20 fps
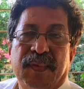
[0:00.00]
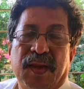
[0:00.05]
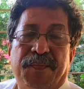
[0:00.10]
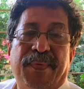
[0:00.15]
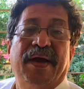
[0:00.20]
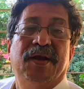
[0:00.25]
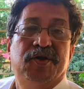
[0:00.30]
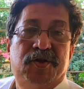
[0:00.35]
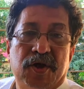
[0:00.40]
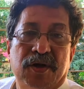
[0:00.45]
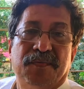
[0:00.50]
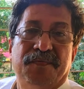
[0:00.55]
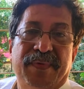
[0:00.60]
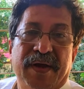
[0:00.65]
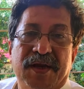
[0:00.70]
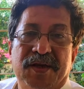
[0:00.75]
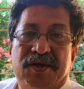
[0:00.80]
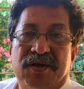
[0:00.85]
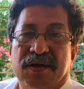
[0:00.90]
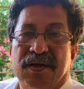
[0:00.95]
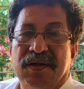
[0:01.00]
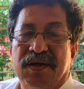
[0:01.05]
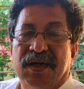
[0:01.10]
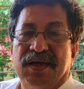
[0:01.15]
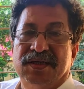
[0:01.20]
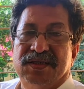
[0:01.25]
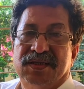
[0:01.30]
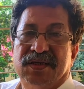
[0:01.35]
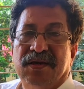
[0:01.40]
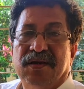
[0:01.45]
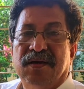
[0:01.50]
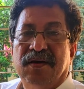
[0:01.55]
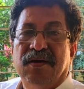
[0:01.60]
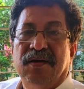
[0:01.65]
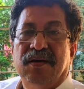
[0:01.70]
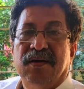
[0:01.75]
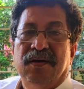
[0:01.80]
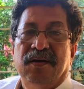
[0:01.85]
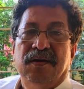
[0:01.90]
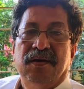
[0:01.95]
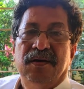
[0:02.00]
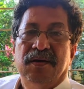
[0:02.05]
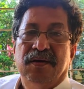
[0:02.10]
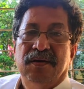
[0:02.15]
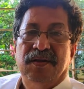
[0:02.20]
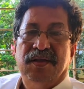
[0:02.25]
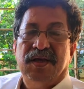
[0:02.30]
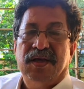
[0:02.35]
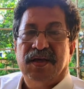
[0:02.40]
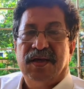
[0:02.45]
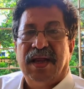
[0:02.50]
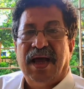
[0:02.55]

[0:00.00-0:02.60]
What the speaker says: Pension, yes. The